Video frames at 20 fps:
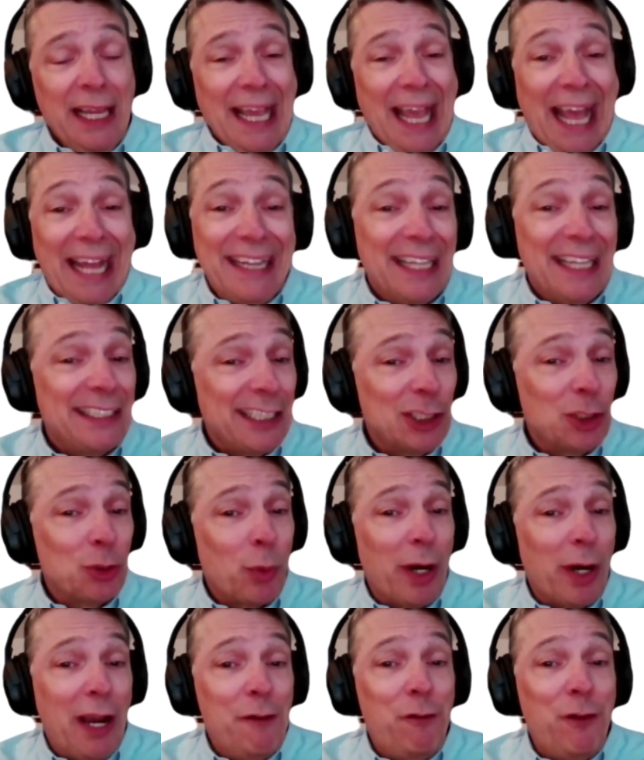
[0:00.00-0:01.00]
And this is
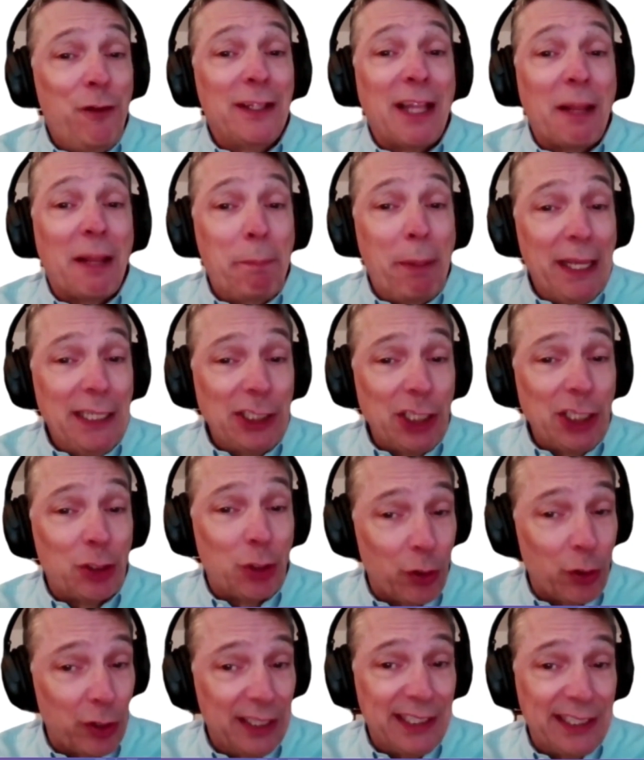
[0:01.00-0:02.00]
where I feel that
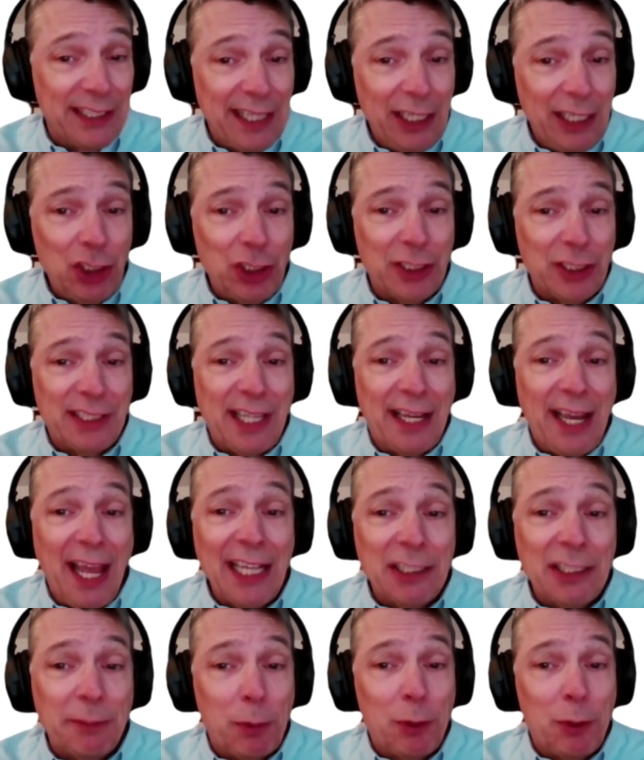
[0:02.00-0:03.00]
patient organizations and
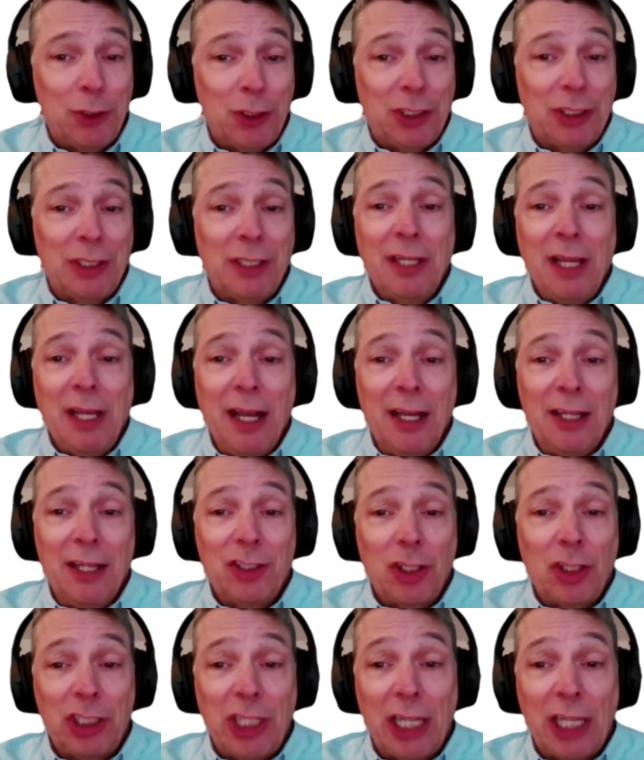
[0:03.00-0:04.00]
experts,
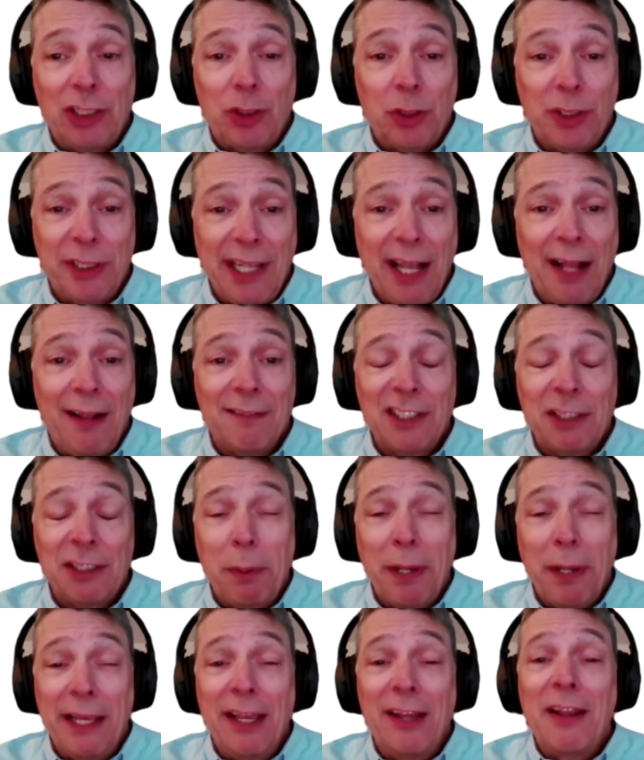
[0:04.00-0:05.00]
such as yourselves,
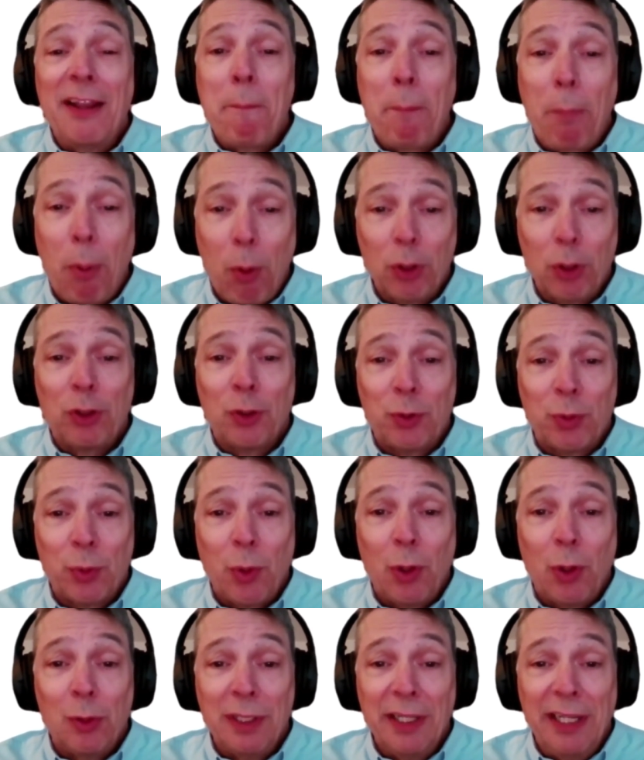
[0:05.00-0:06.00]
play an important
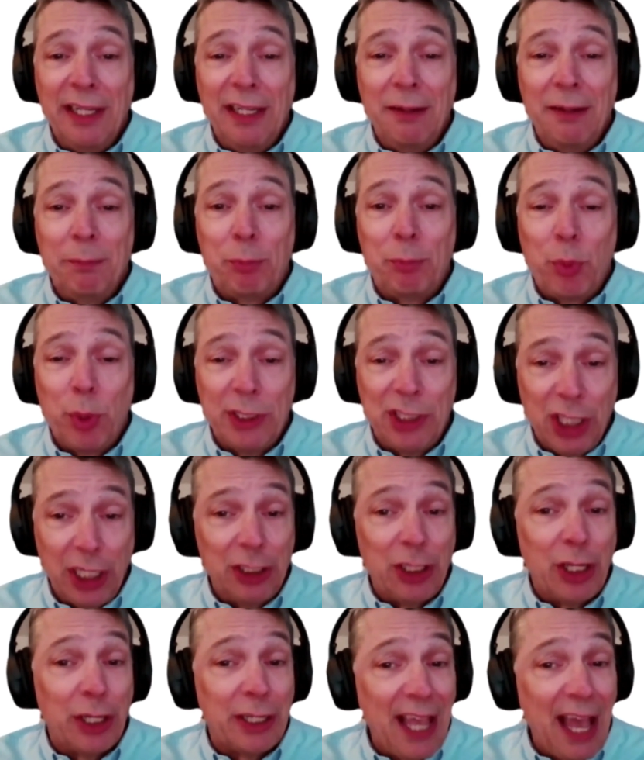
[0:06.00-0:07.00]
role in
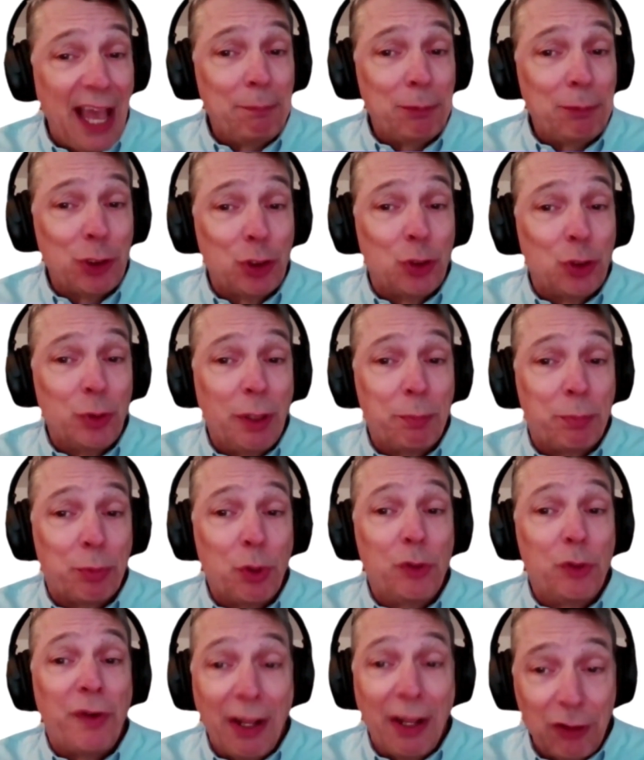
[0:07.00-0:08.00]
bridging the gaps to
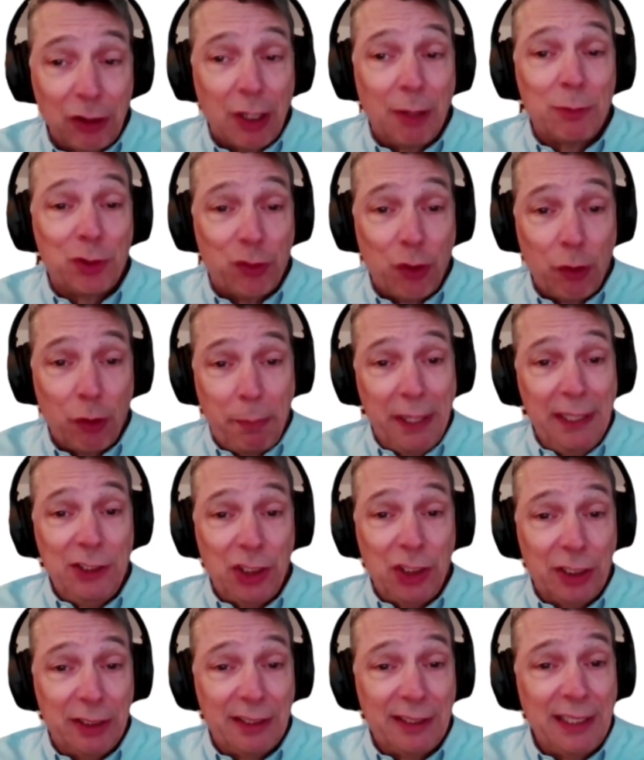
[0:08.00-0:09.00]
improve outcomes for
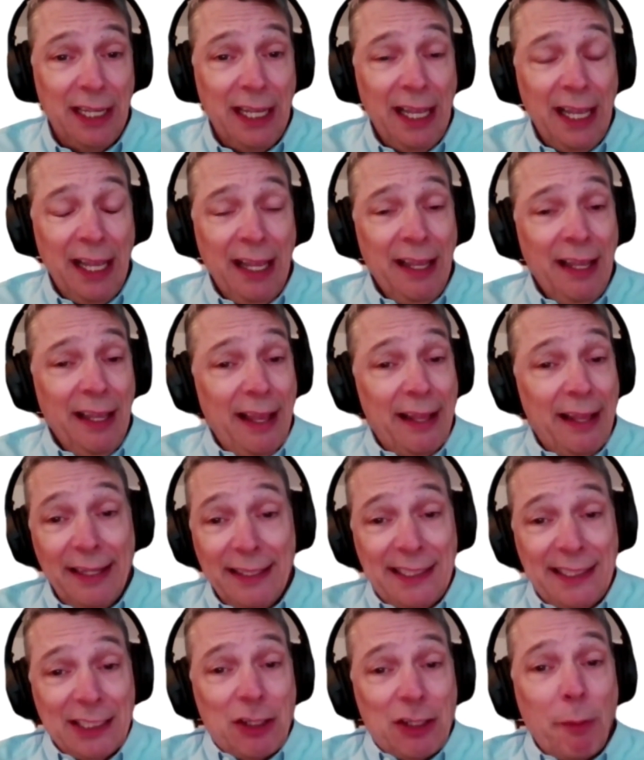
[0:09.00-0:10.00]
patients. And
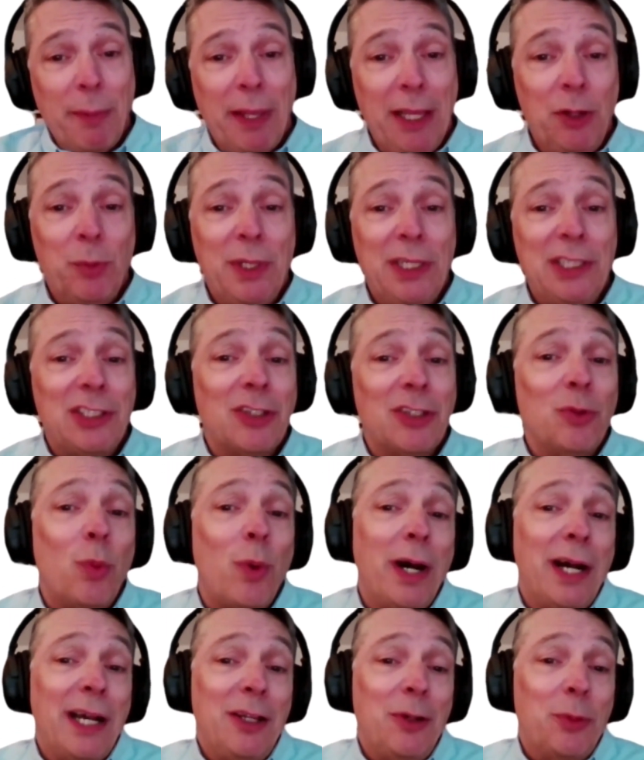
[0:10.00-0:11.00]
this is the main reason
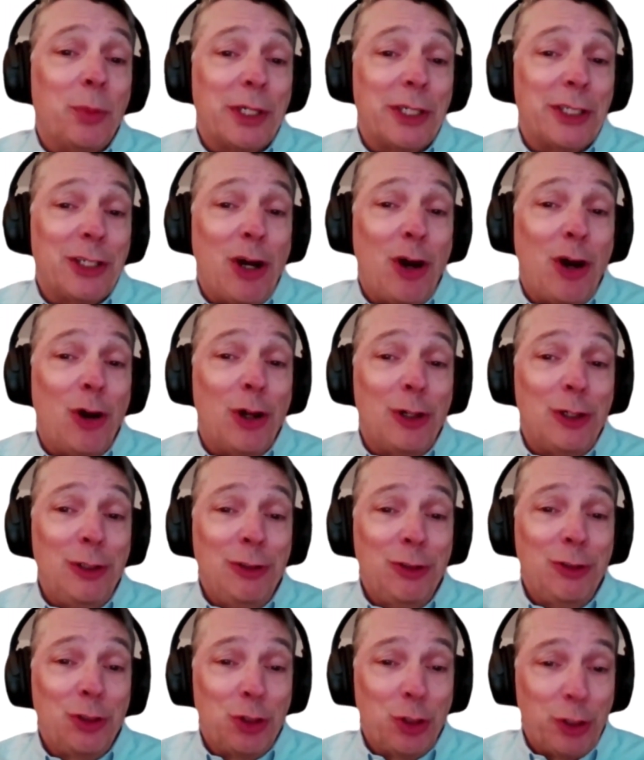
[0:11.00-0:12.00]
why we're
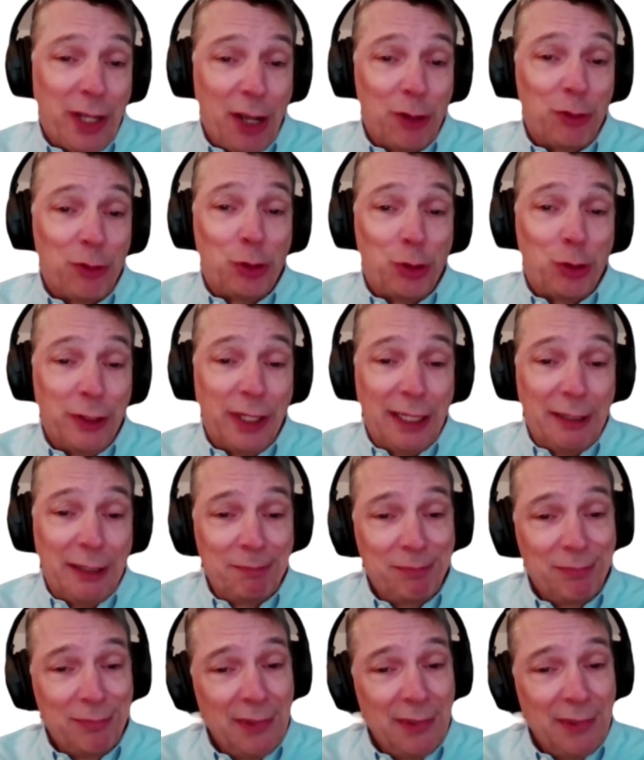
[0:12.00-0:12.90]
all together today.